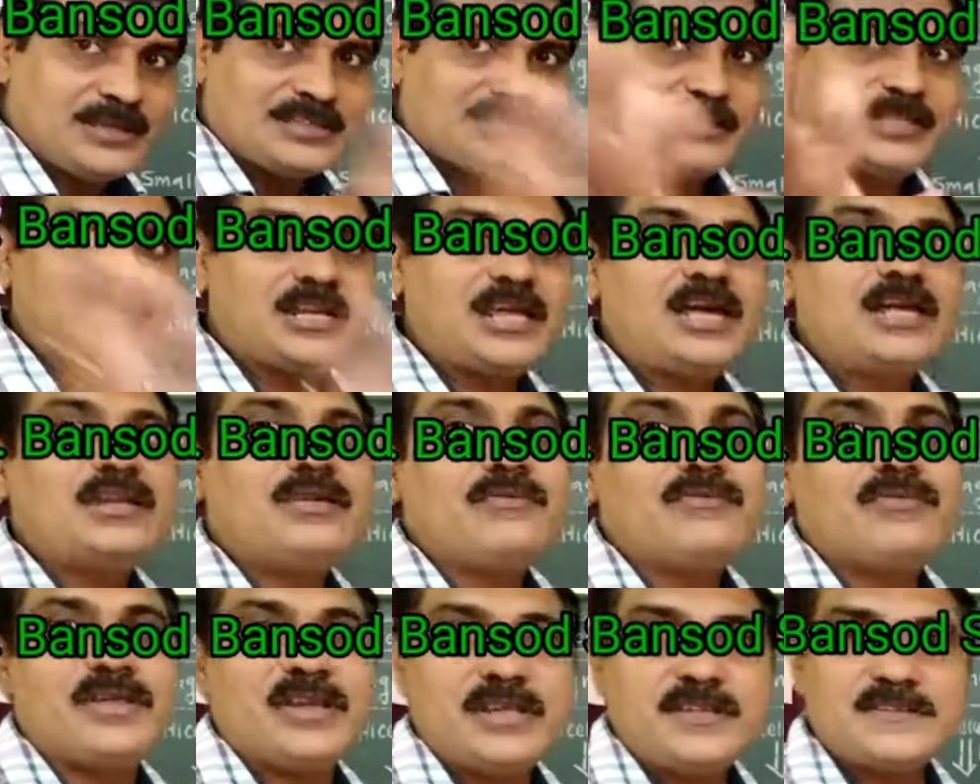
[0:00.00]
There are
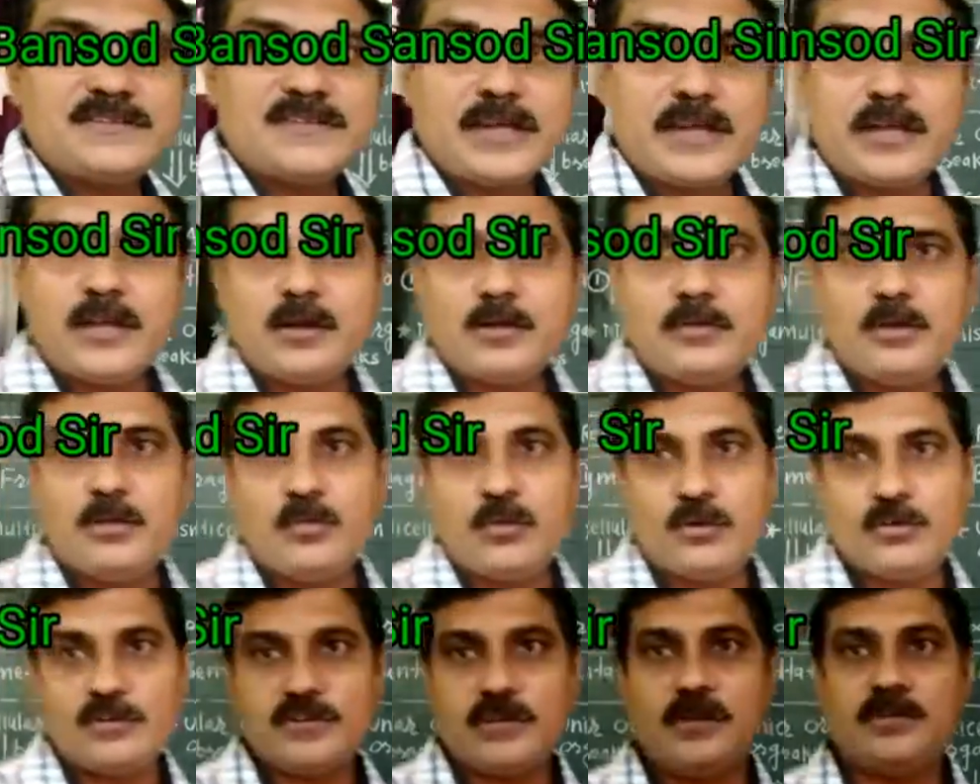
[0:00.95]
various kind of the
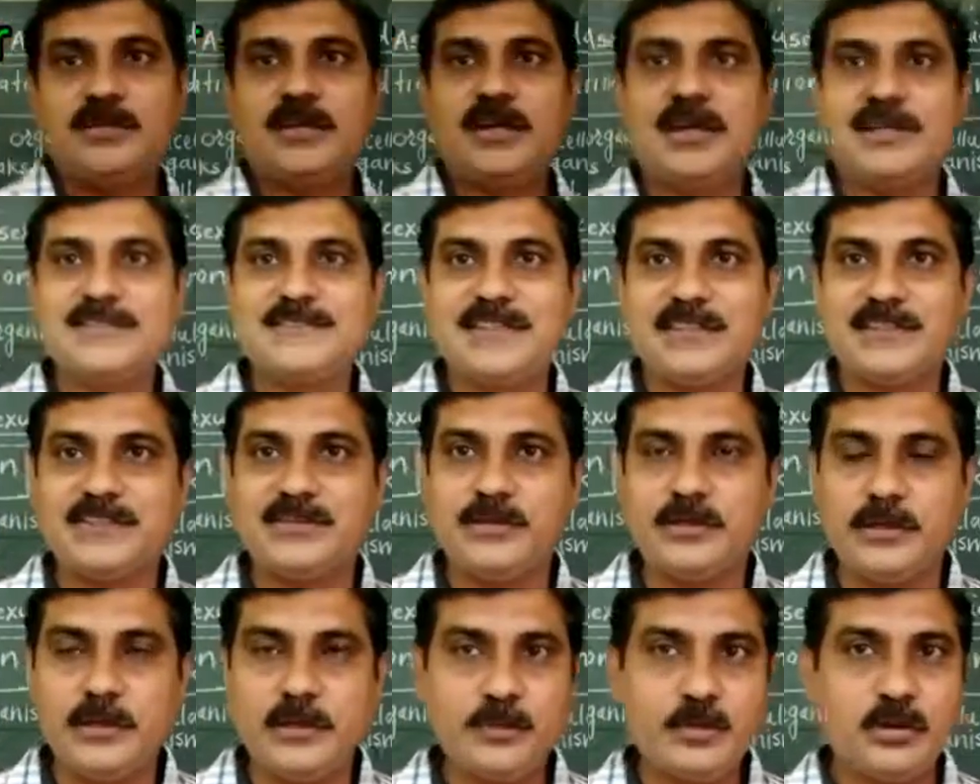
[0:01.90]
modes of the
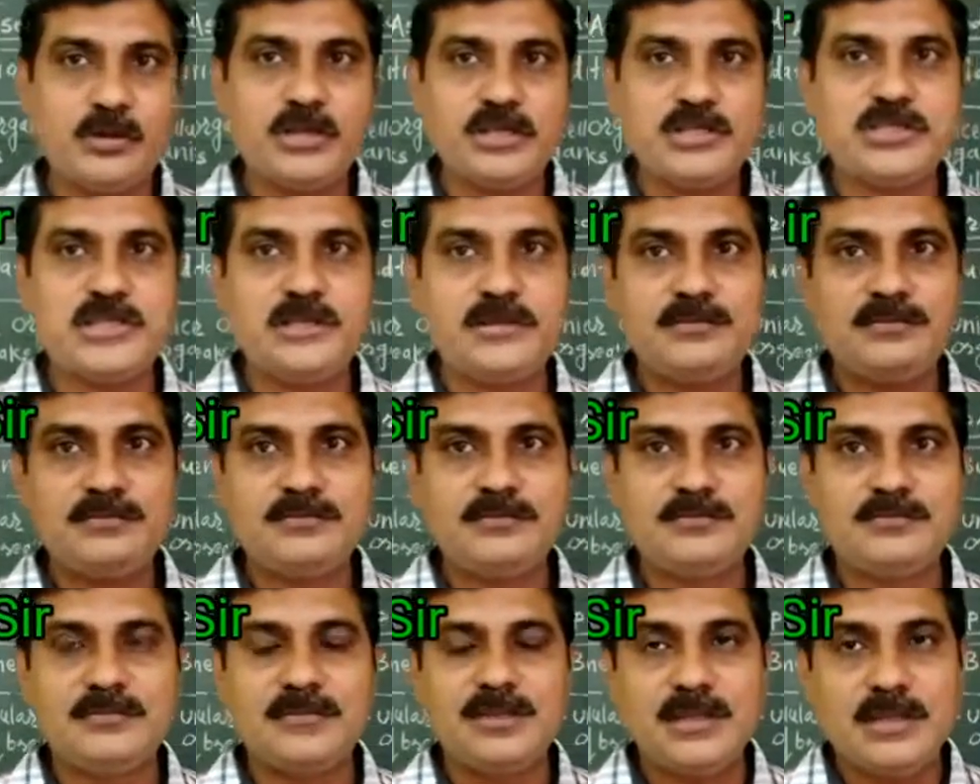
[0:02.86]
asexual reproduction
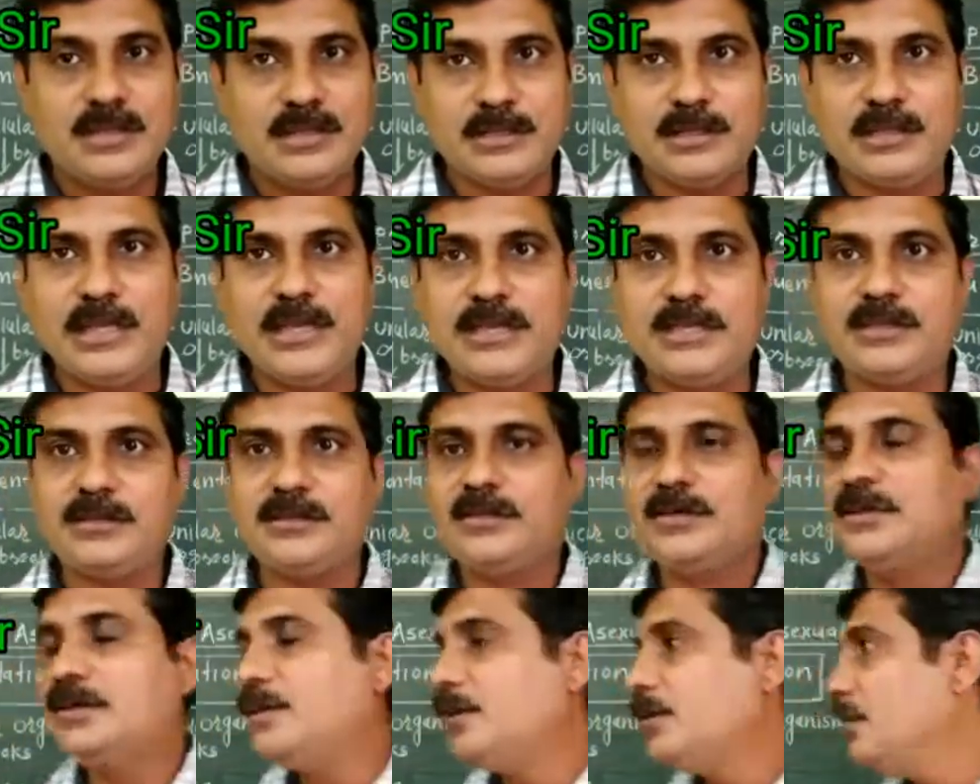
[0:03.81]
like
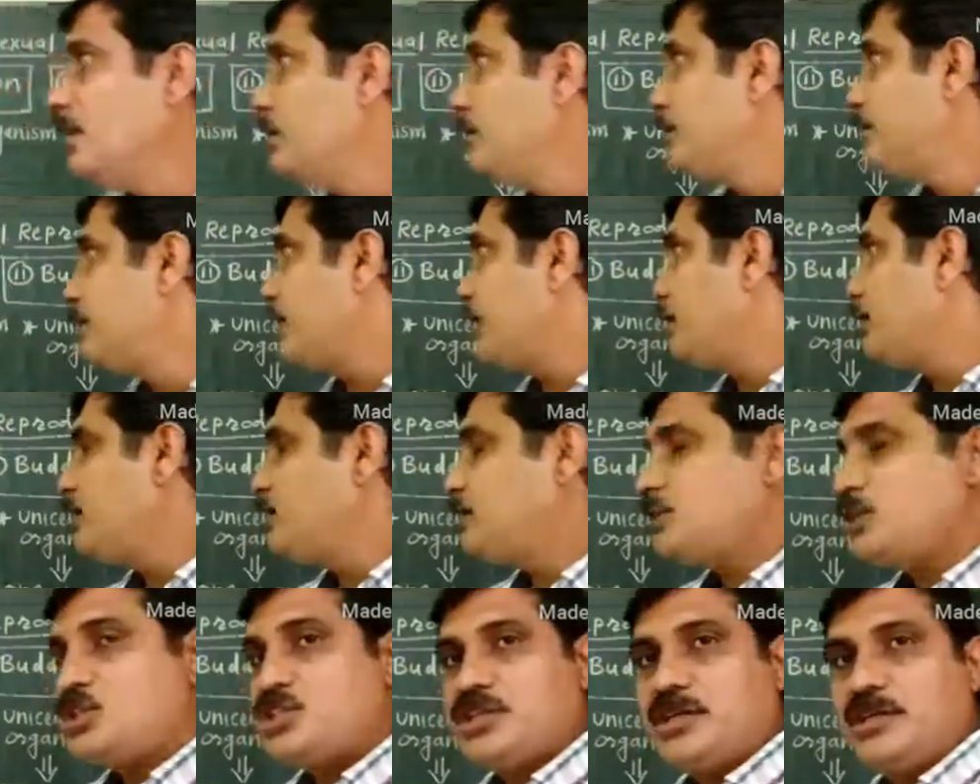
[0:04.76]

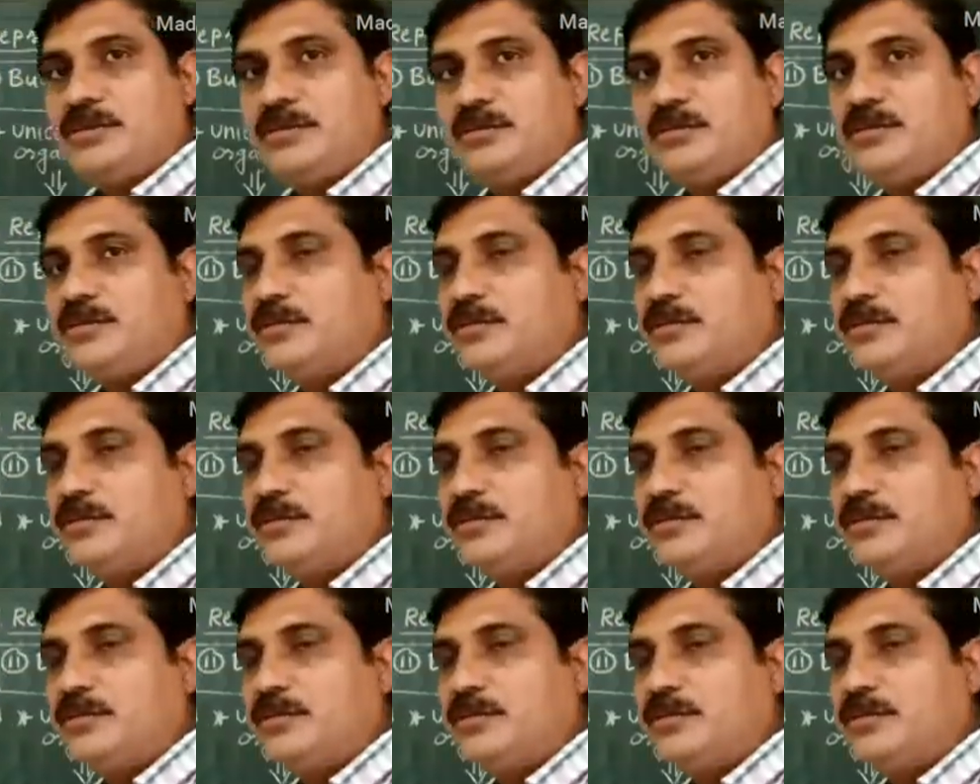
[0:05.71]
fragmentation,